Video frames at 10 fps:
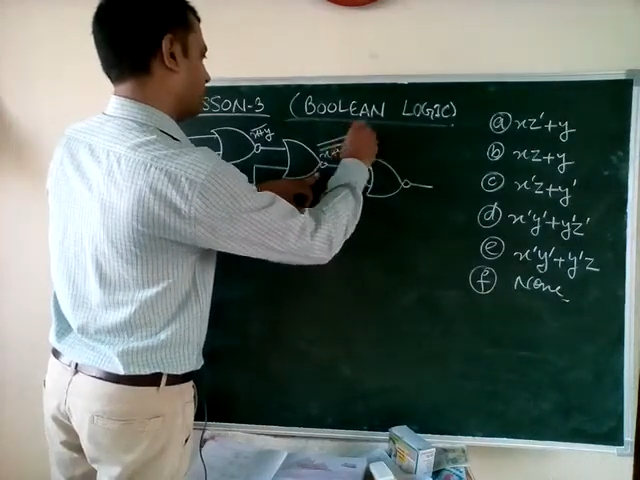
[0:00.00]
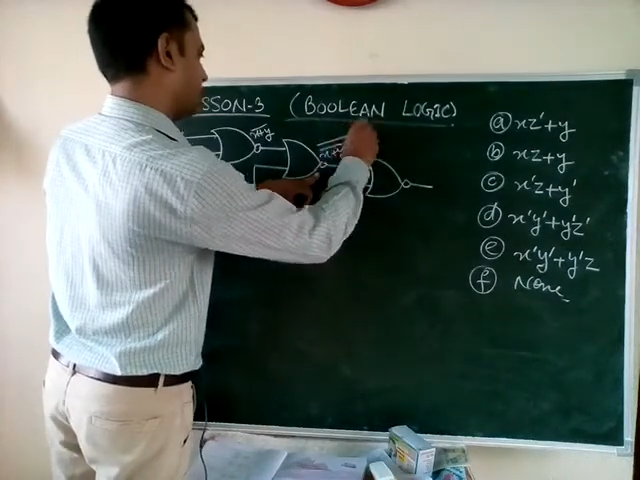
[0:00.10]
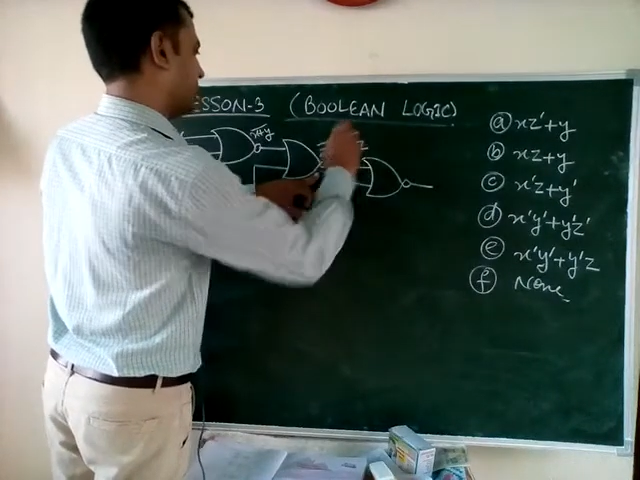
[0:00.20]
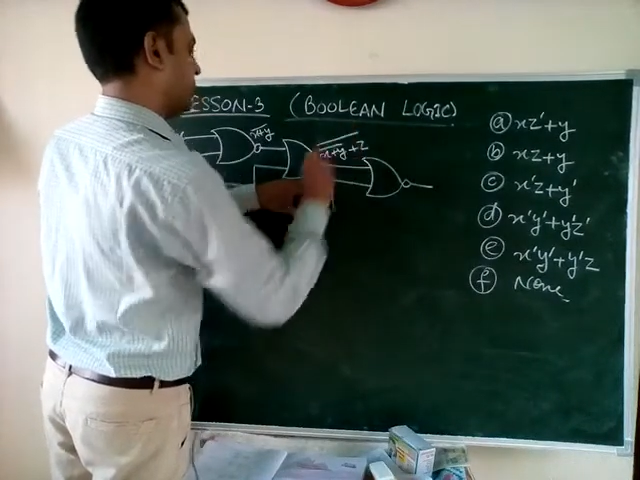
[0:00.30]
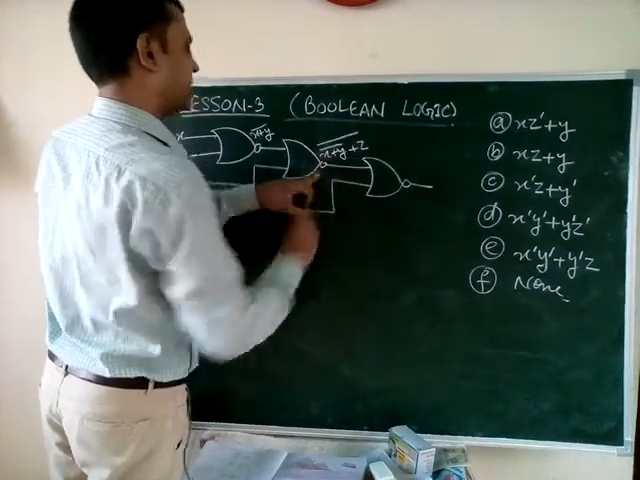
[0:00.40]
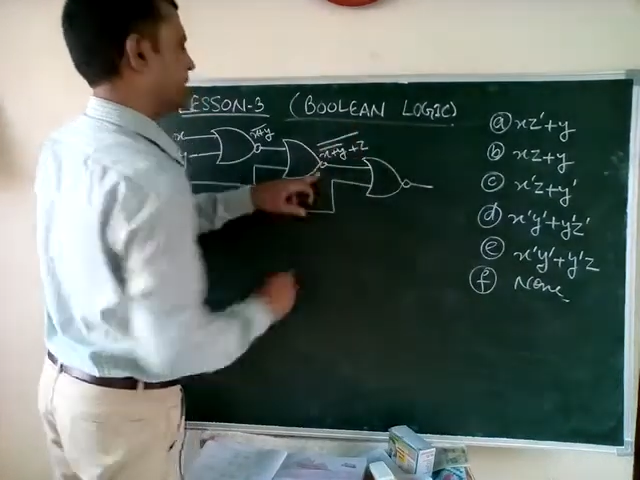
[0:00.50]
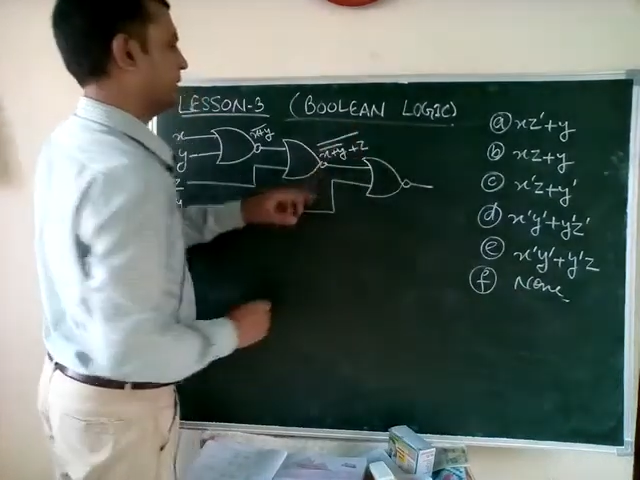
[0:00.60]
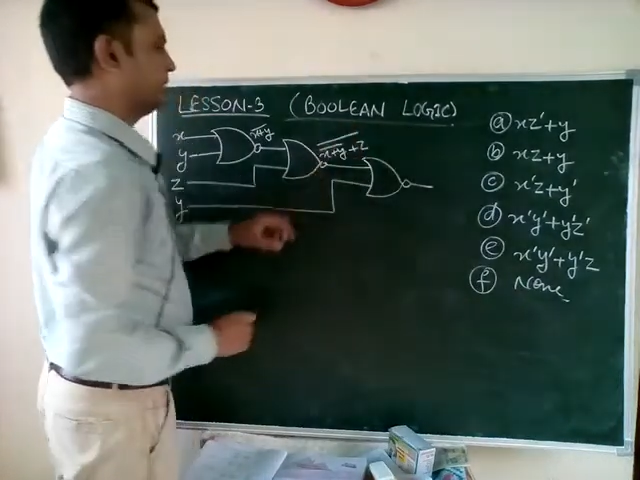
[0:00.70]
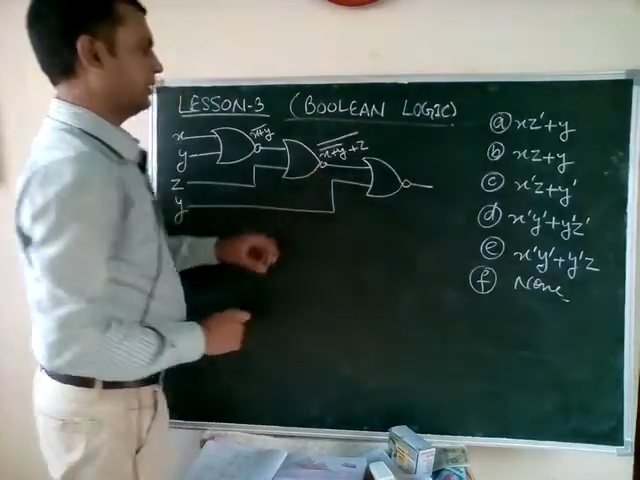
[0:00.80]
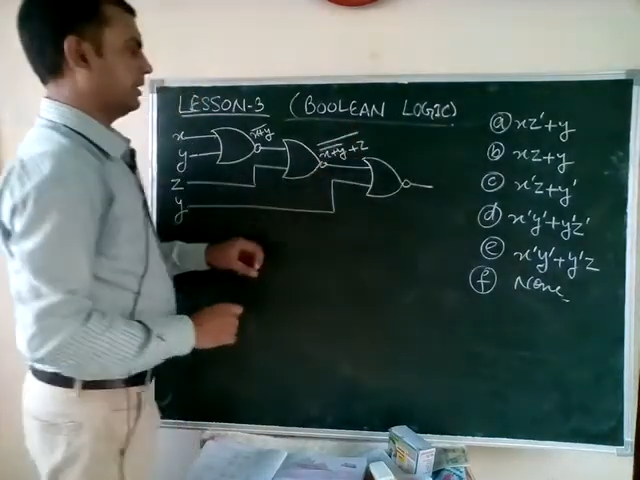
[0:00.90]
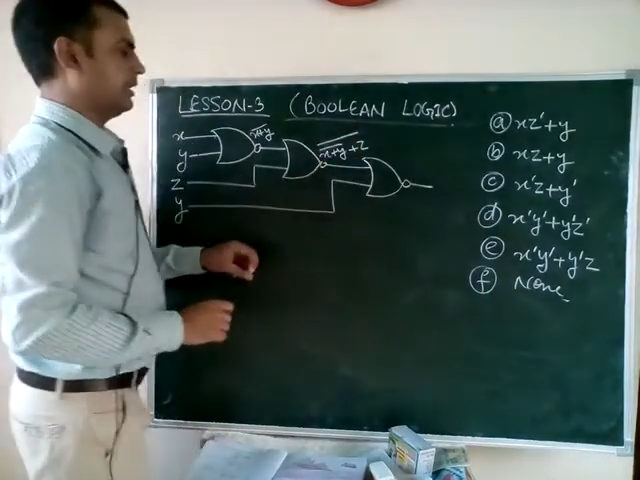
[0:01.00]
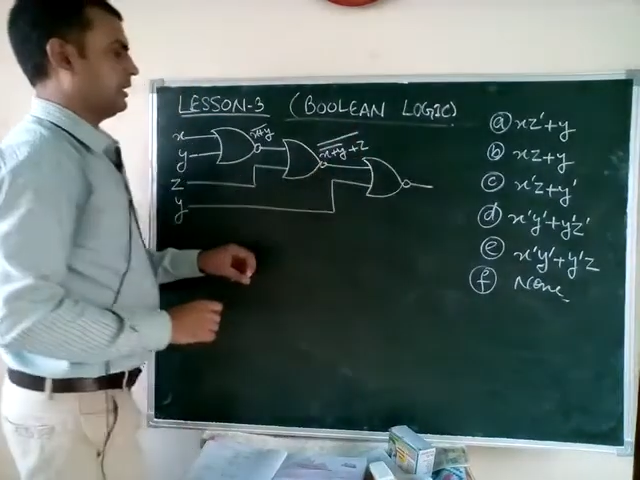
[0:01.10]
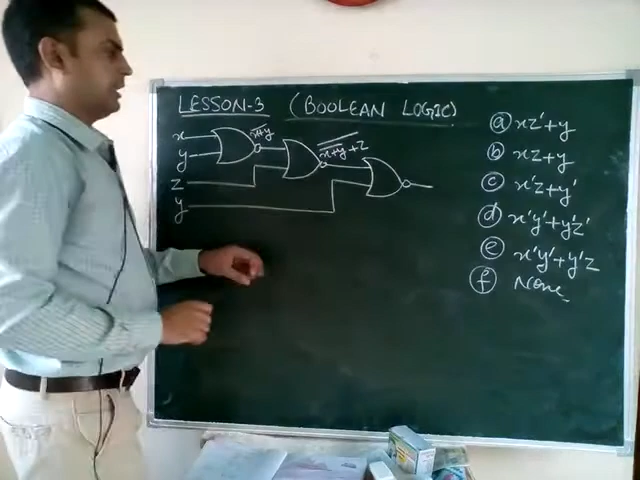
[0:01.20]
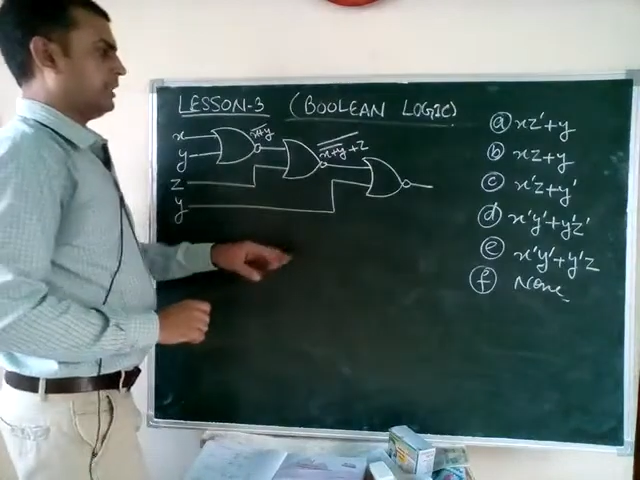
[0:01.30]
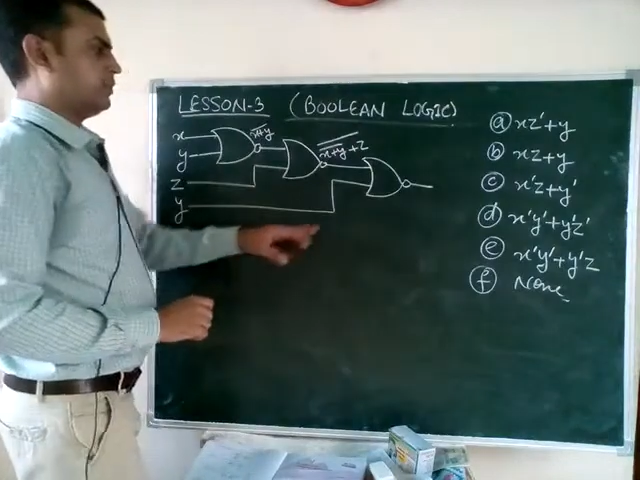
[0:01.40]
bar,
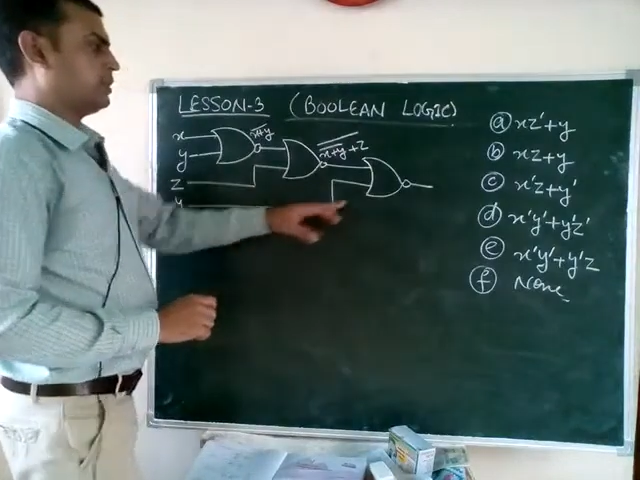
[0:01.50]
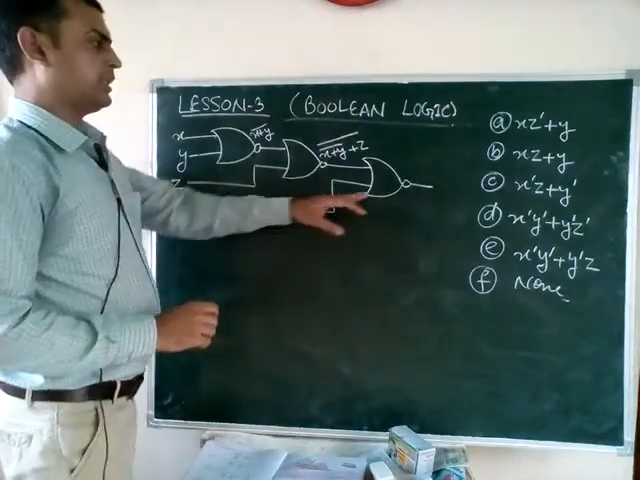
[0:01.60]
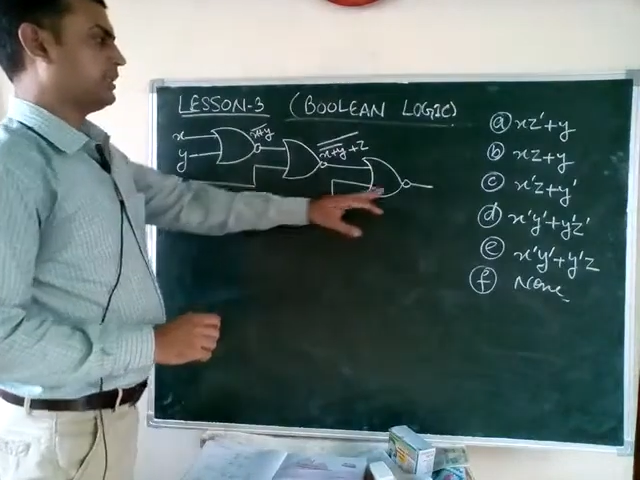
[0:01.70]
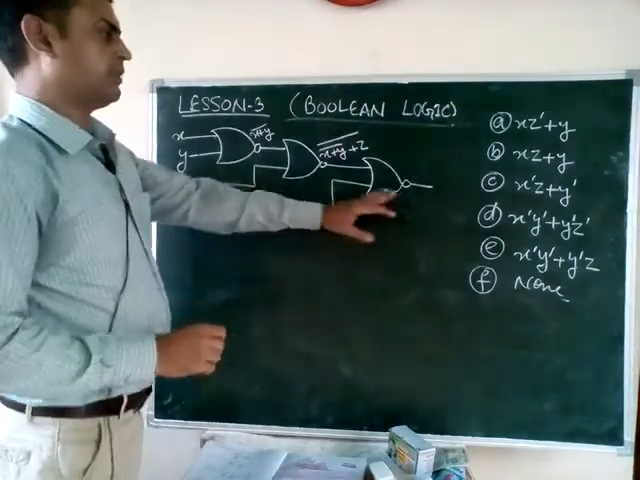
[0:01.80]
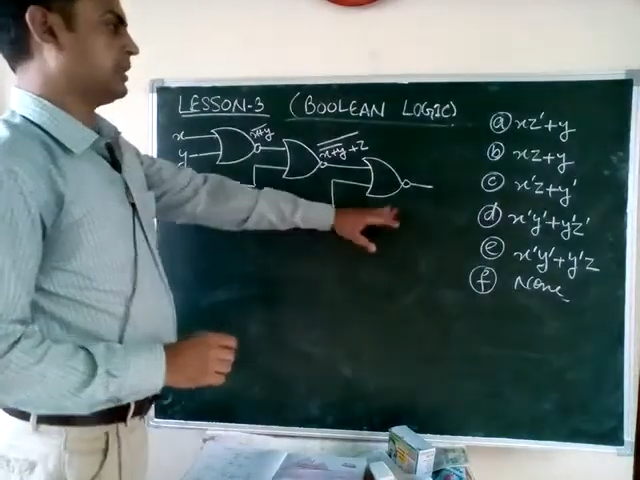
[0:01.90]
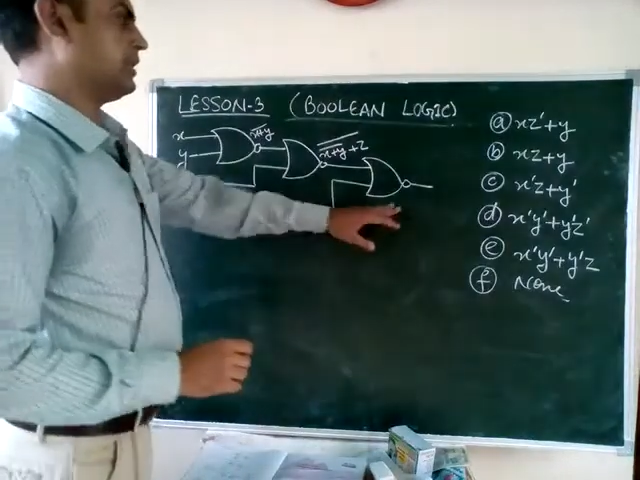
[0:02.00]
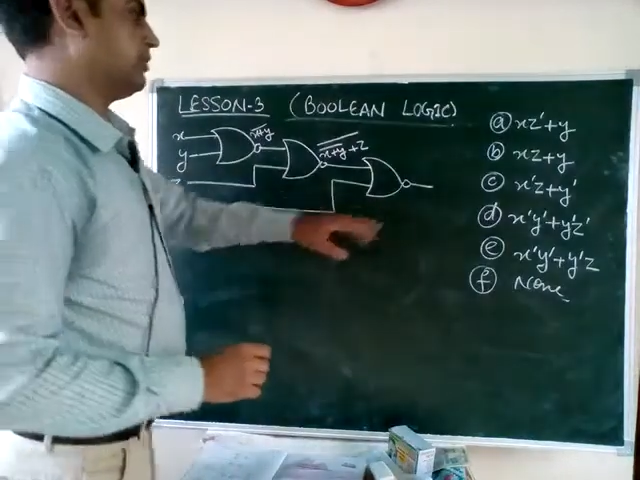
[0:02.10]
and what it will give